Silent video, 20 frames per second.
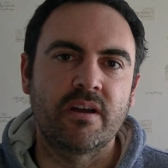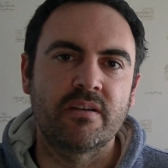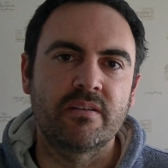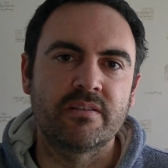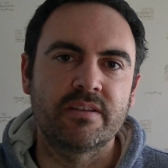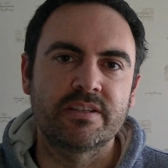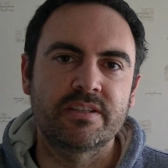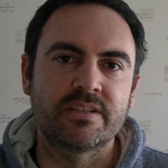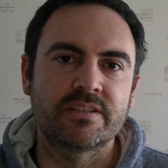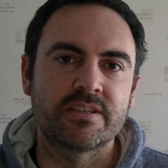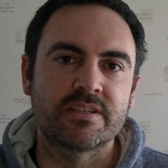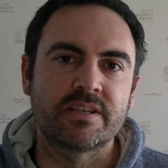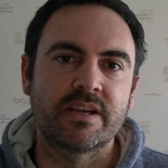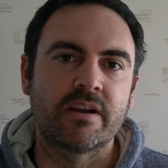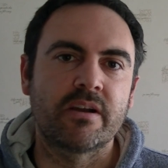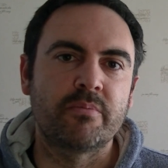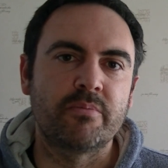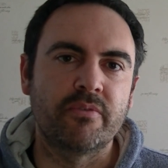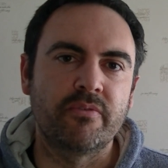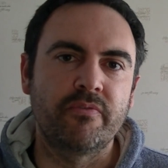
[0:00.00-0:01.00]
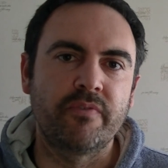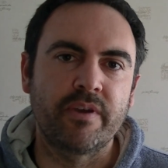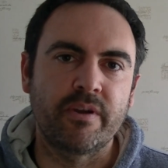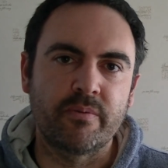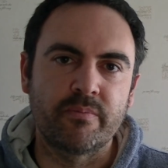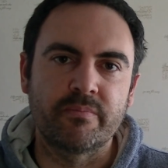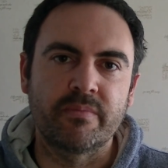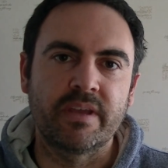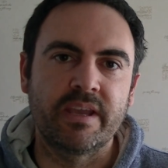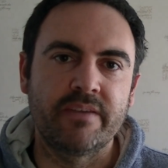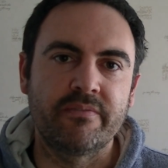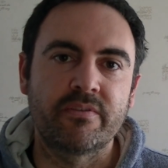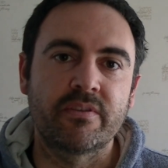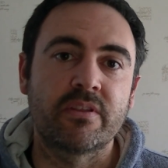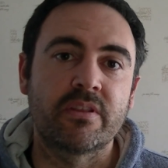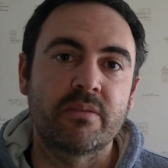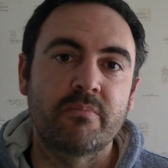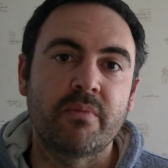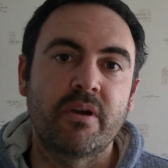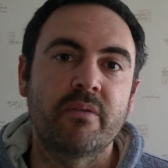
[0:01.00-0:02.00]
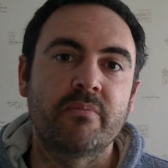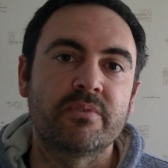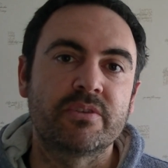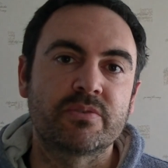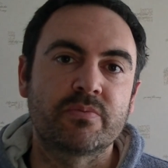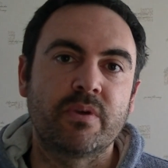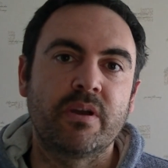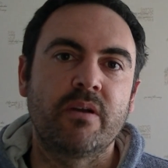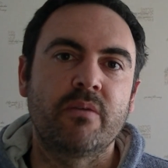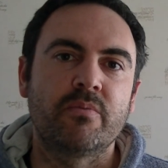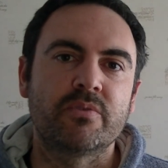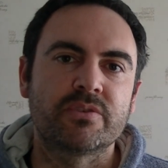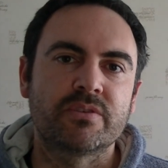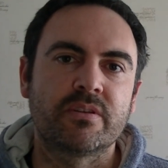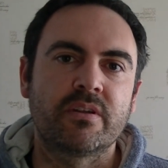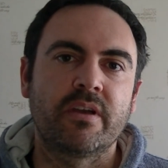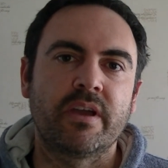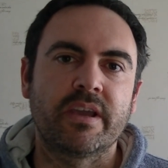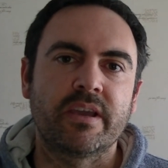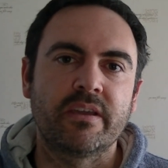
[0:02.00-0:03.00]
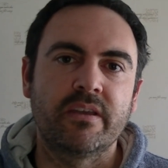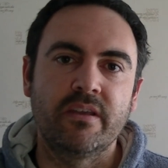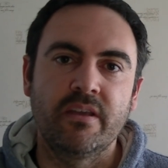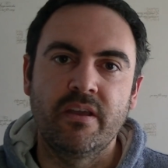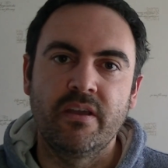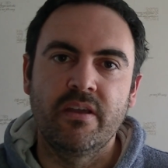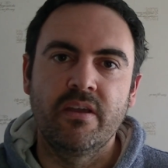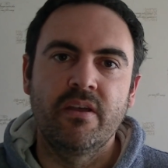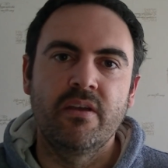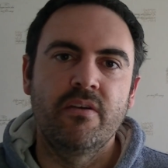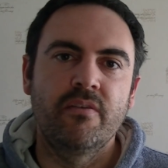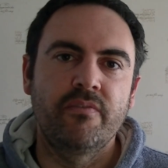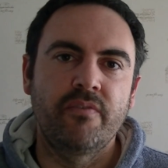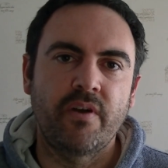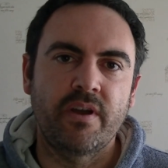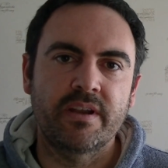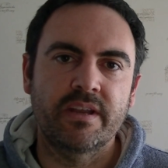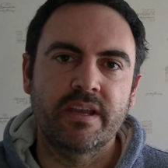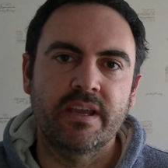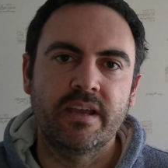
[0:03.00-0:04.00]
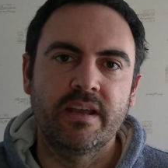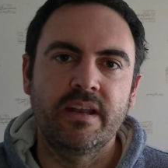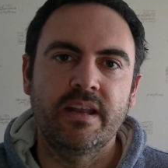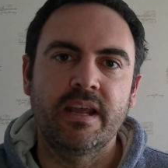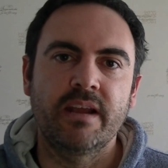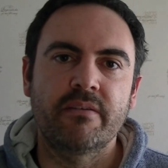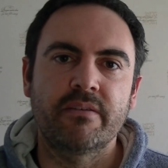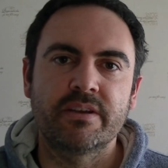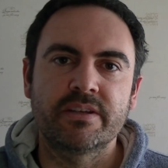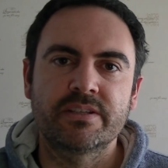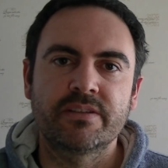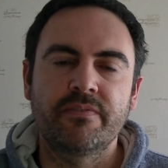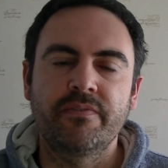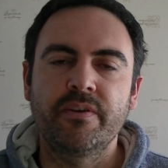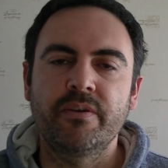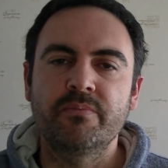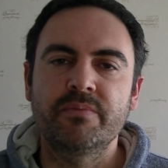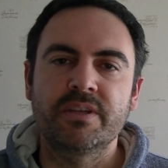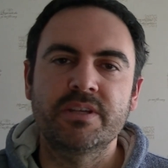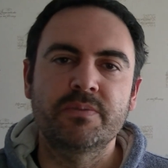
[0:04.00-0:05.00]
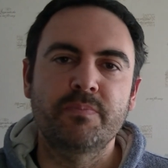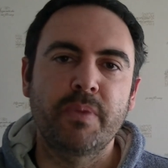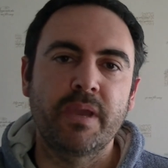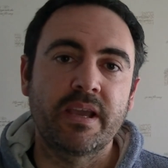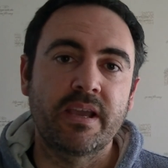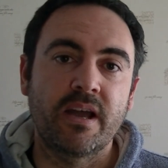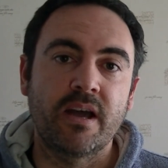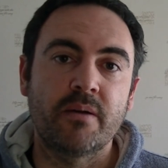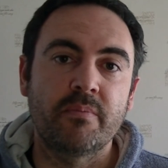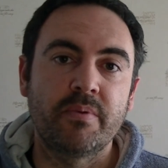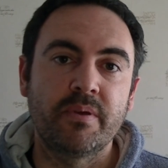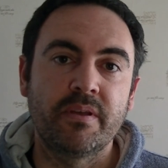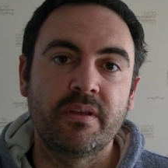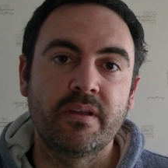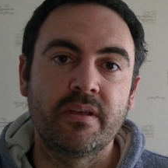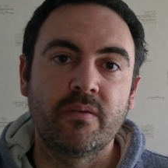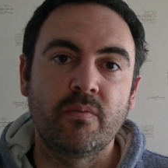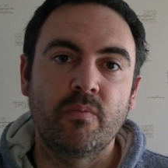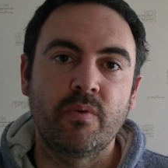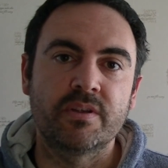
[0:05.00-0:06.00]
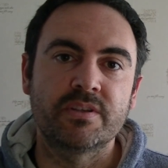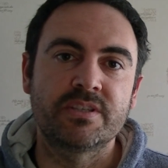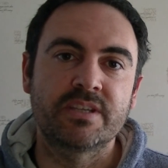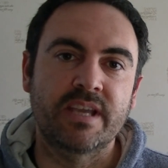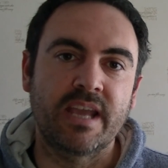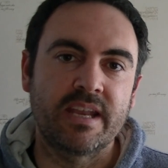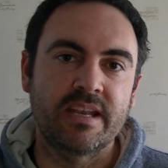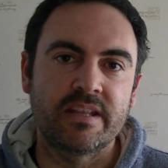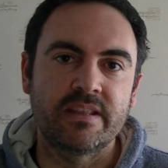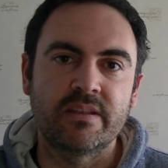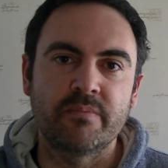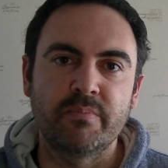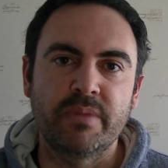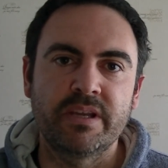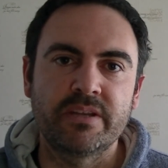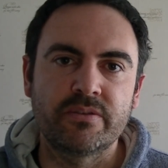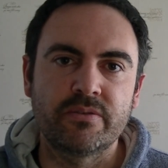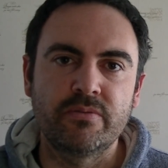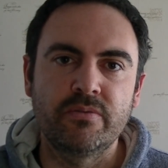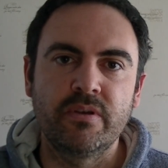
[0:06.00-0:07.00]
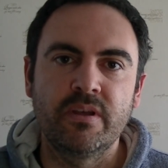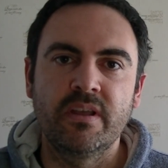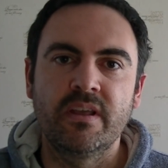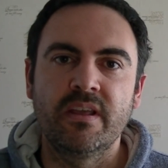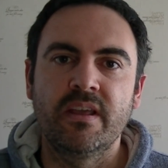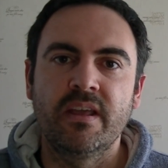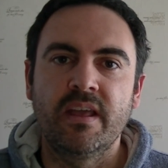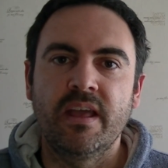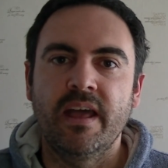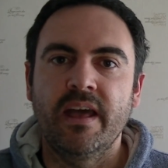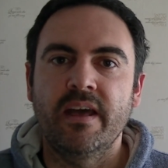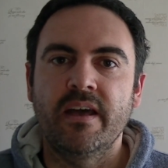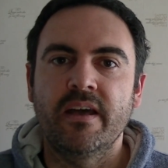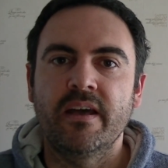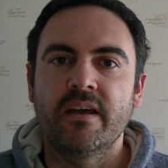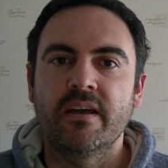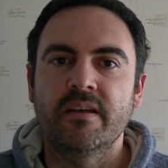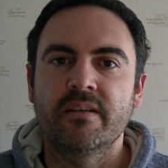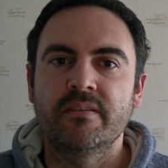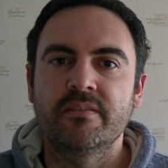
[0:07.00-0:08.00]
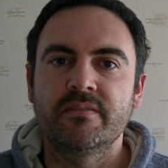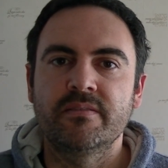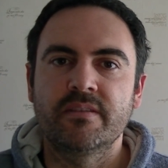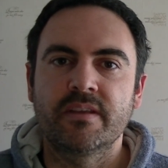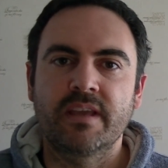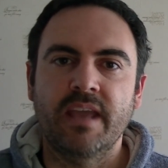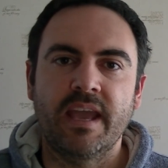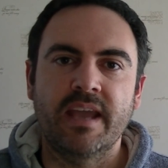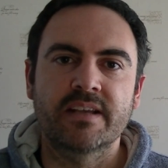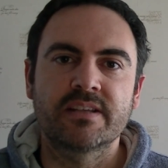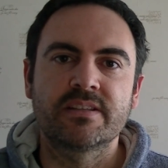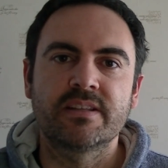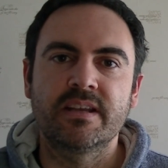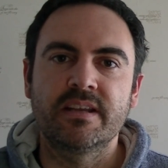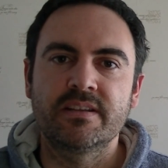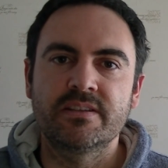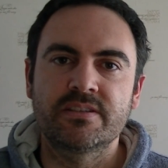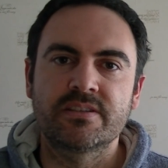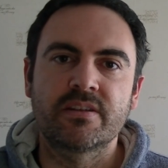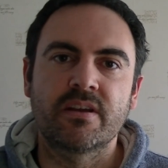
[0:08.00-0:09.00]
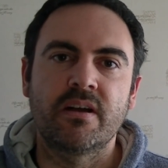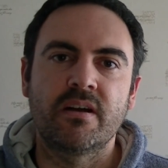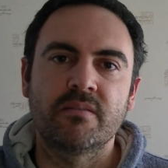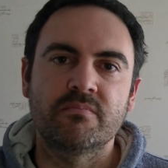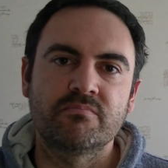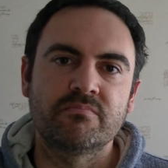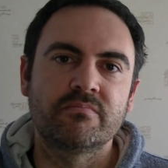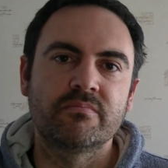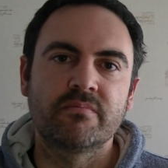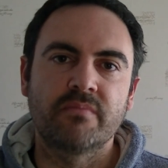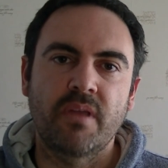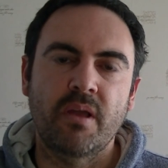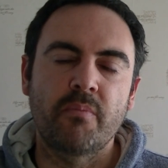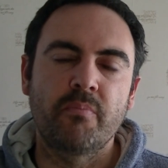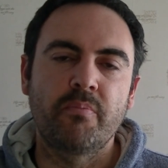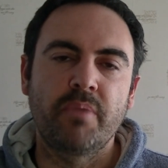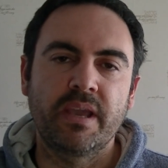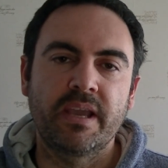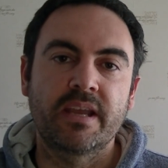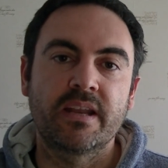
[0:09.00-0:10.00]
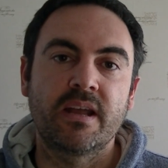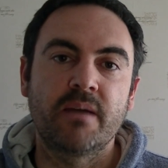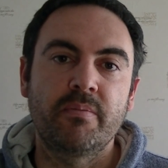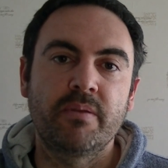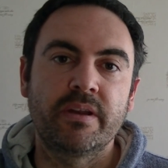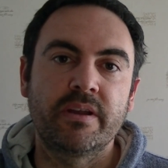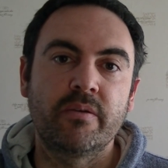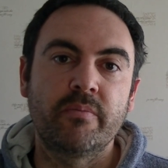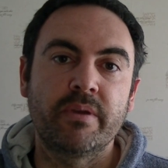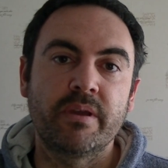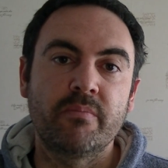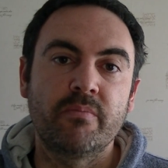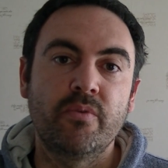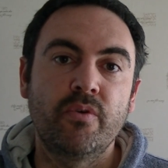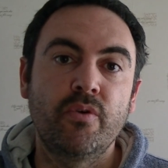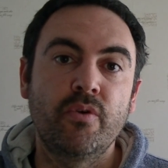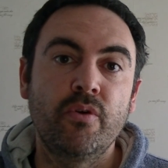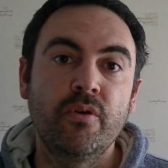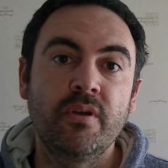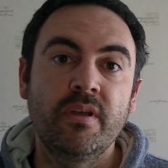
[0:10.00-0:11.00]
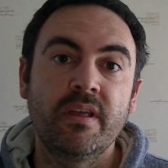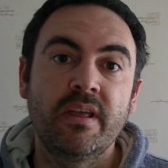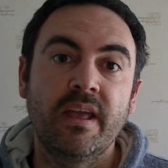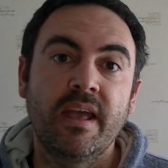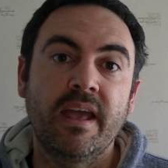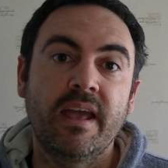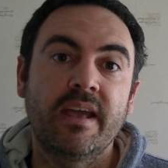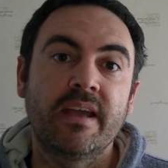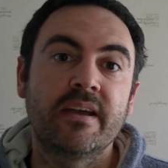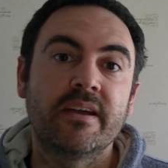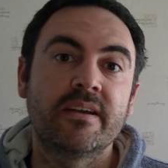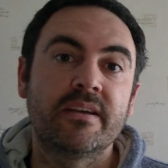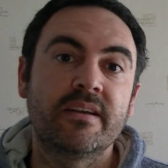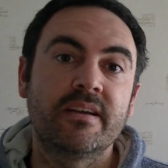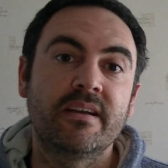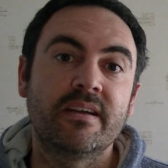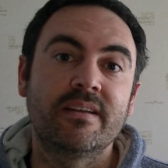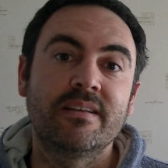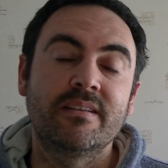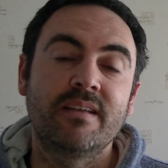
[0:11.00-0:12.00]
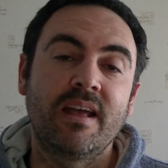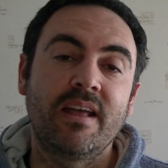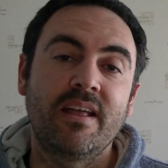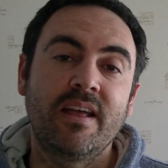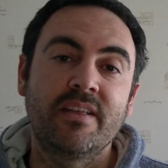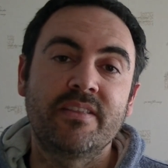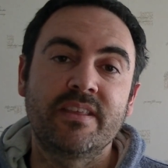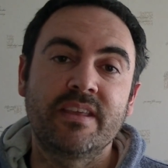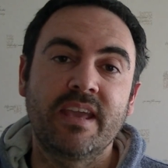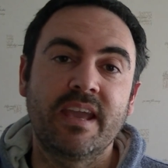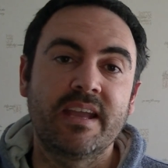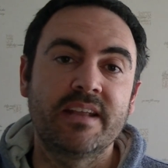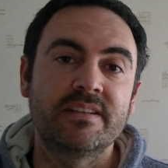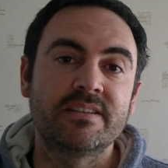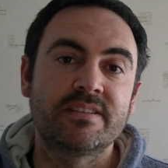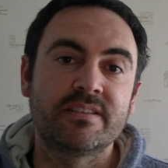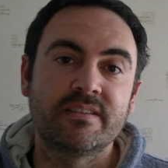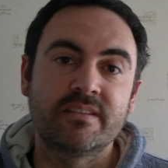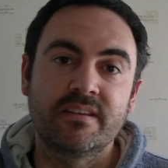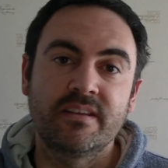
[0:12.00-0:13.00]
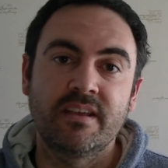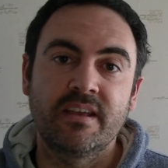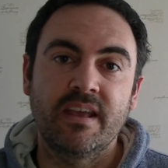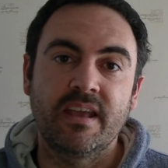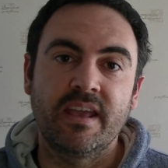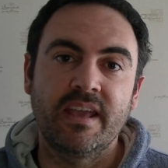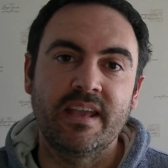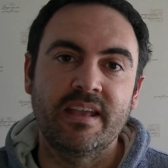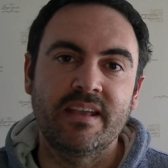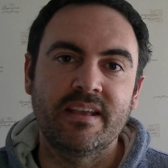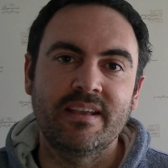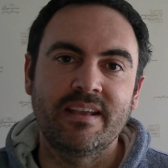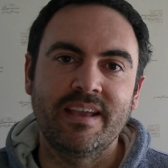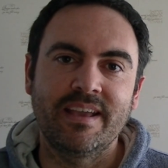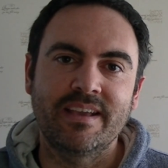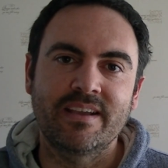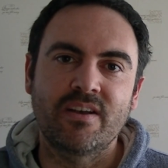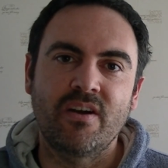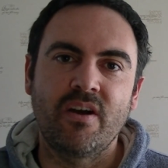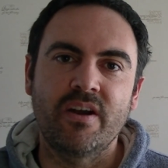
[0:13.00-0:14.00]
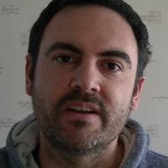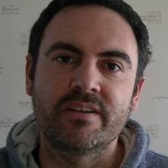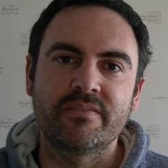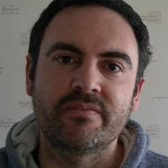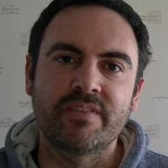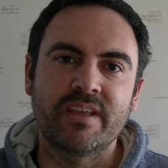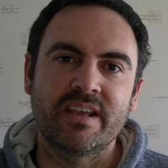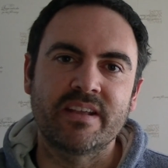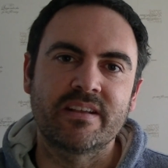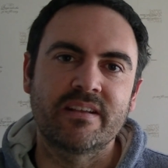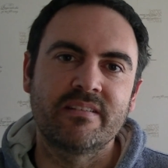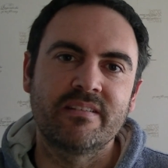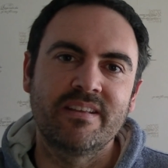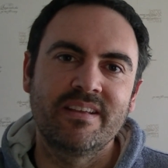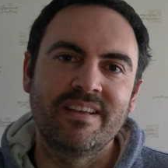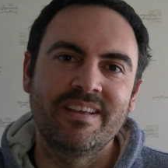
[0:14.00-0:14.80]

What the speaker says: this is a terrible film. Even at the moments where I wasn't like finding it hilarious, the film does pick up once again in the middle. The gags then start picking up a little bit more. At the end, it kind of then